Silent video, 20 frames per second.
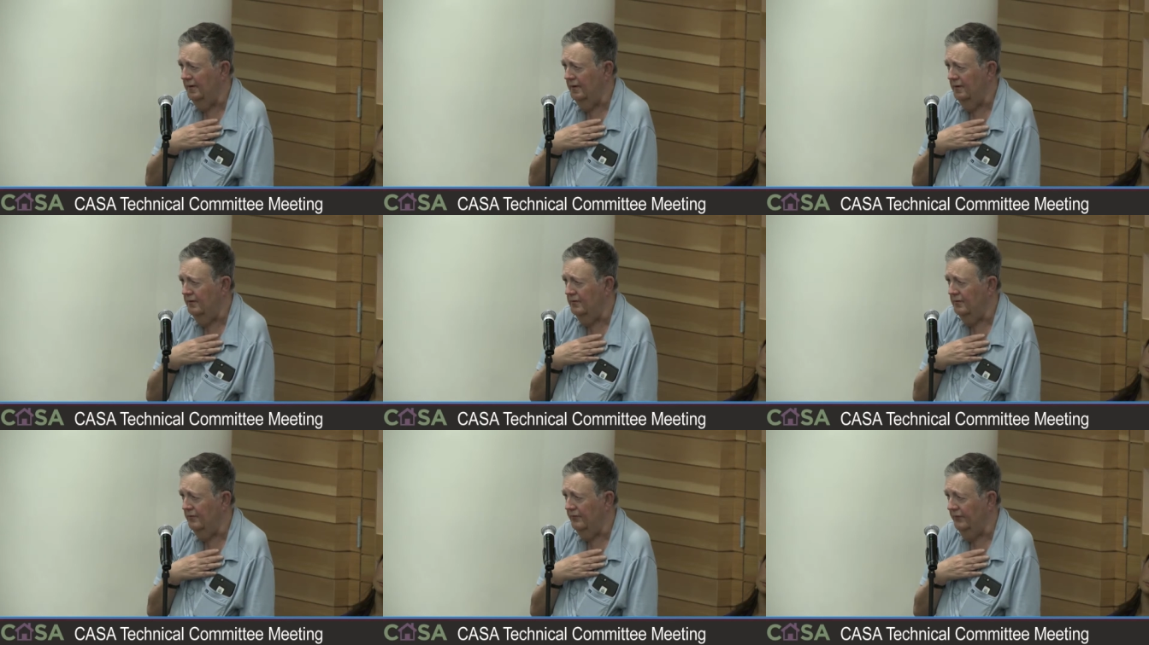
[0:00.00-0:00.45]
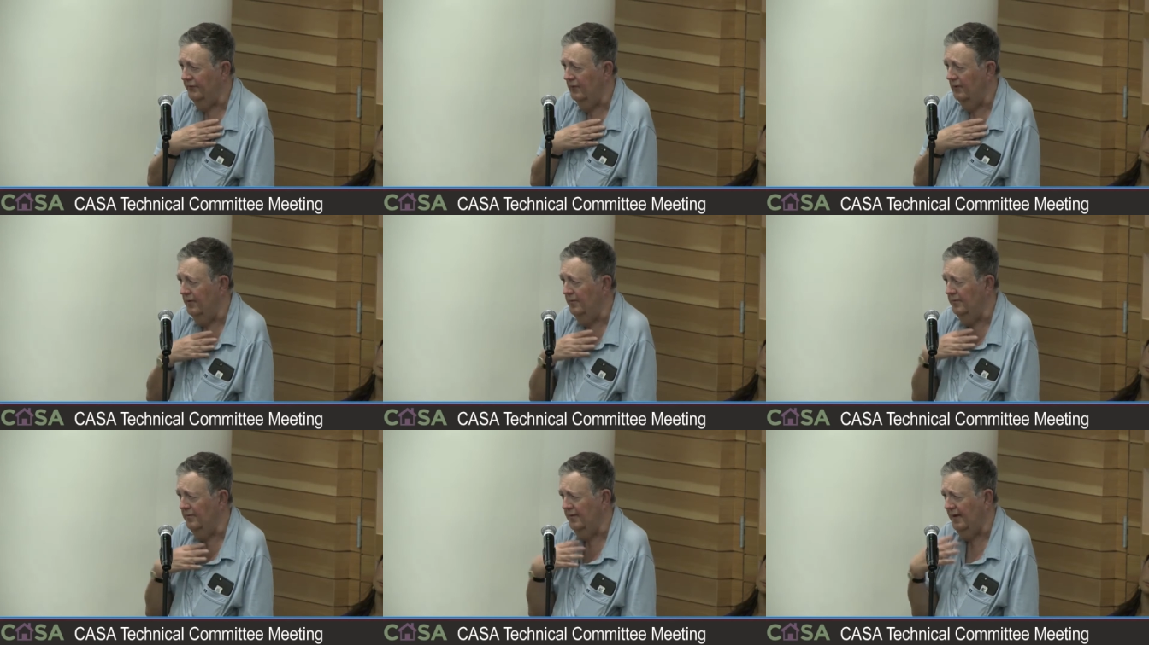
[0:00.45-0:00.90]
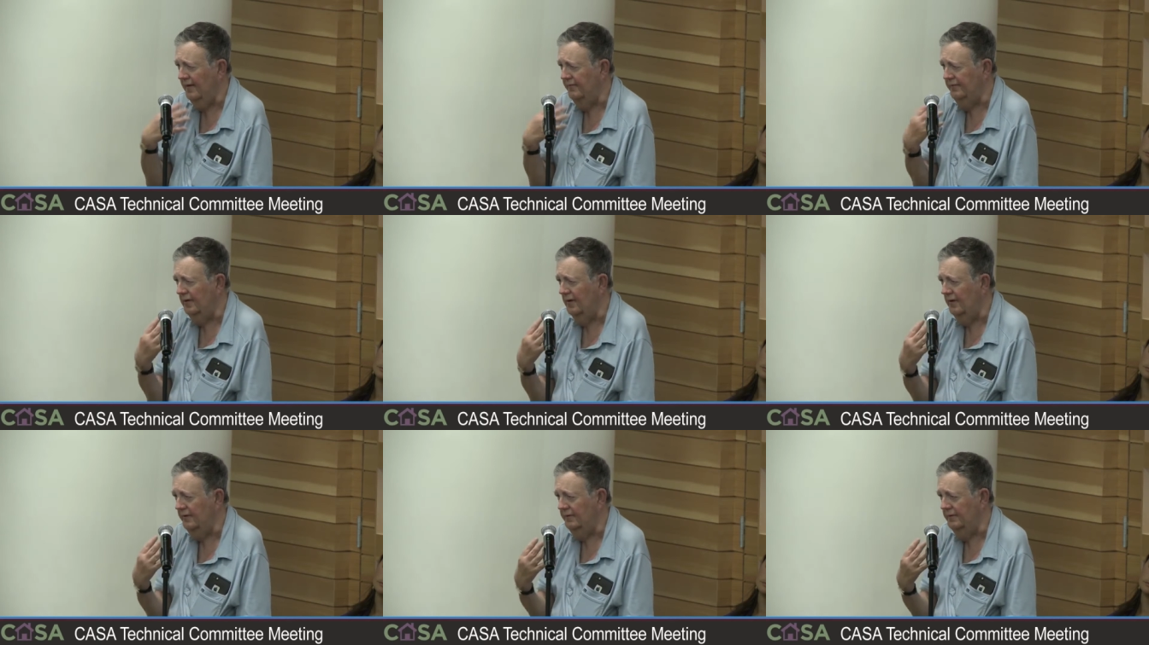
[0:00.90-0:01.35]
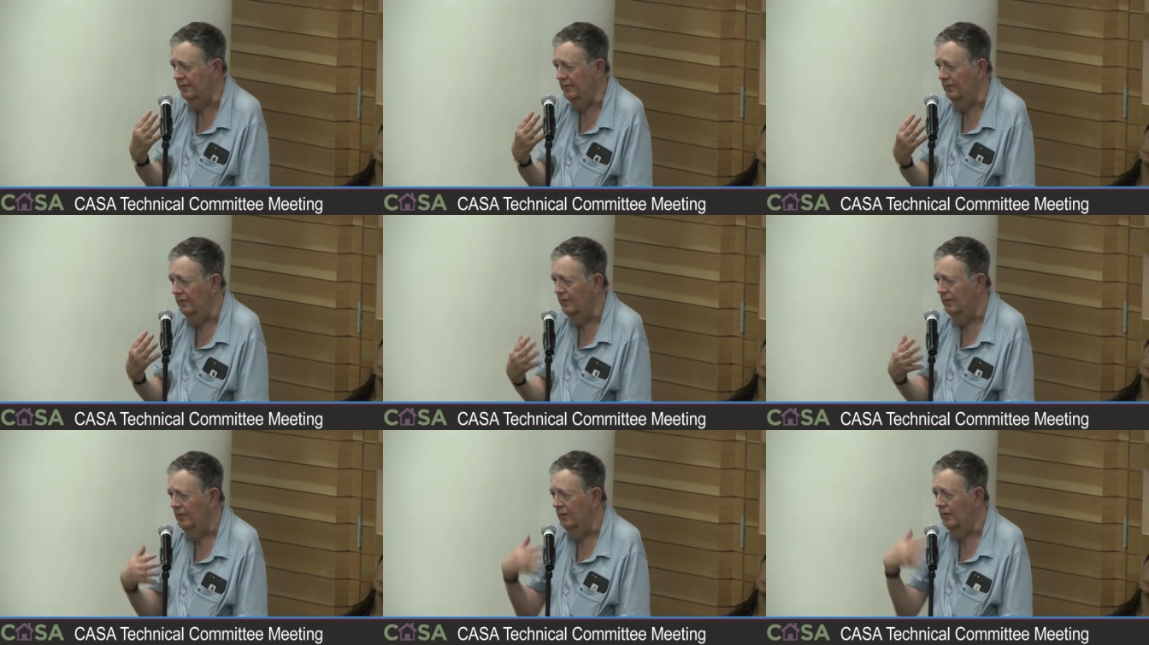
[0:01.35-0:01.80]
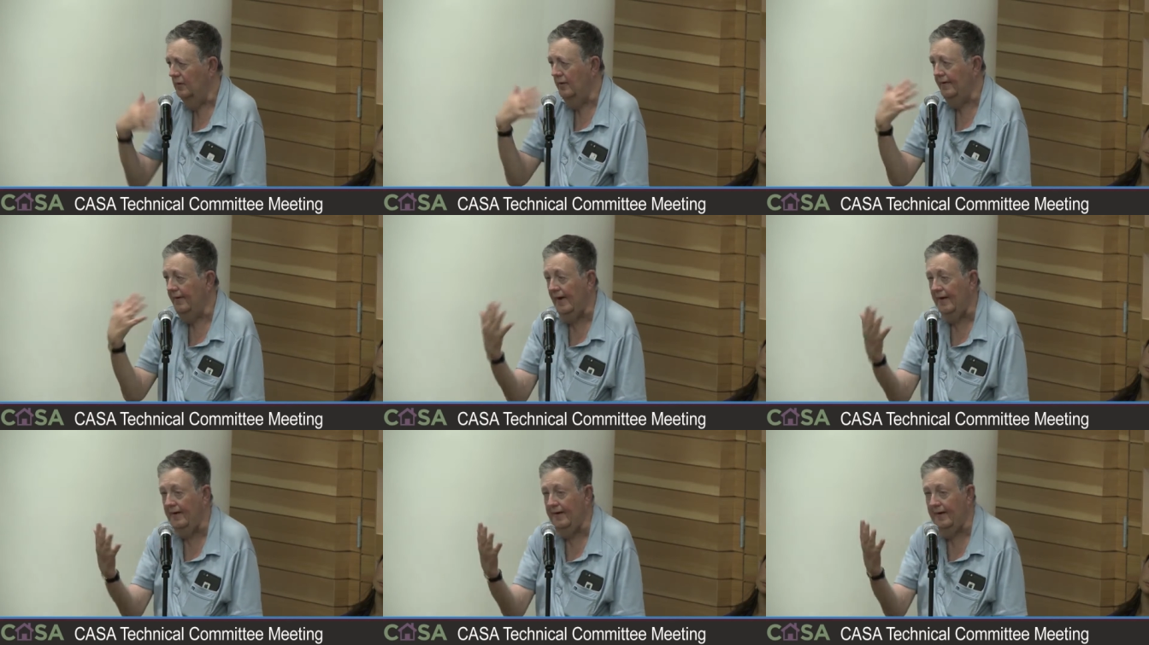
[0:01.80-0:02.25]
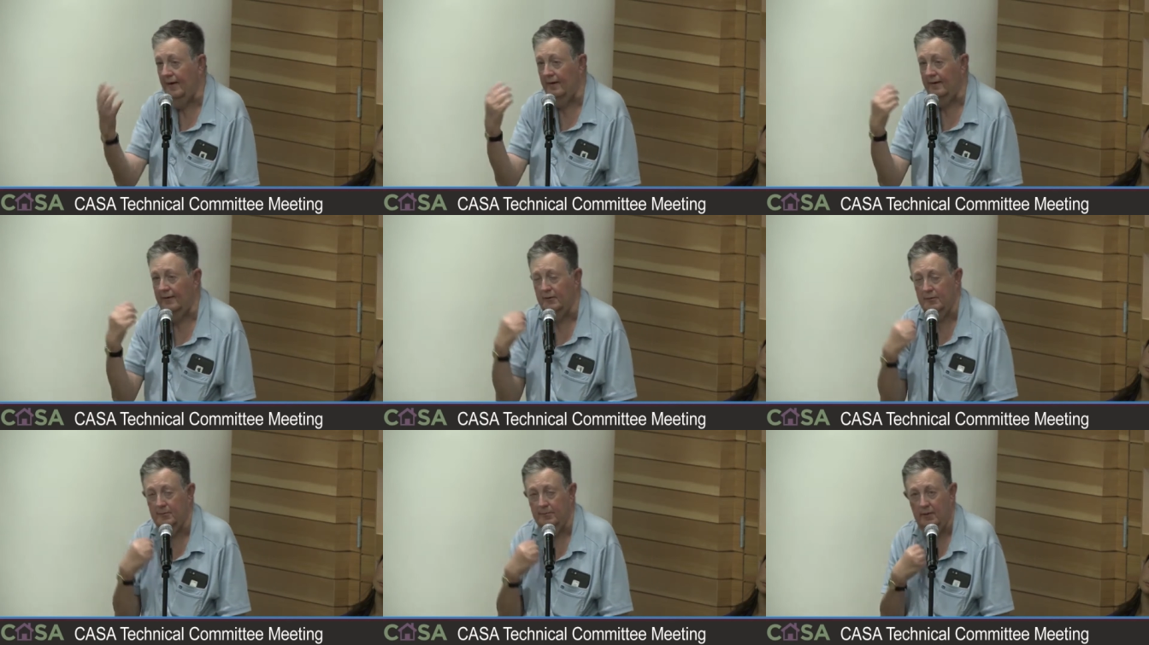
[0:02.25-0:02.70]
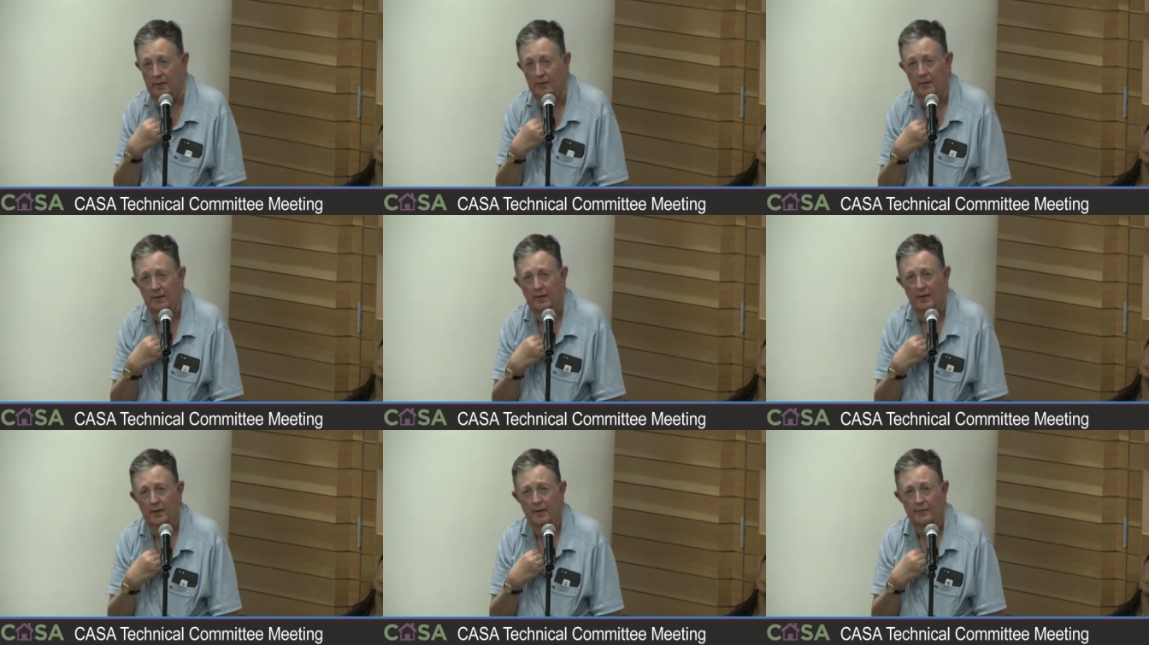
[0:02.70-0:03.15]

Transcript: teacher forums I've talked to who are not eligible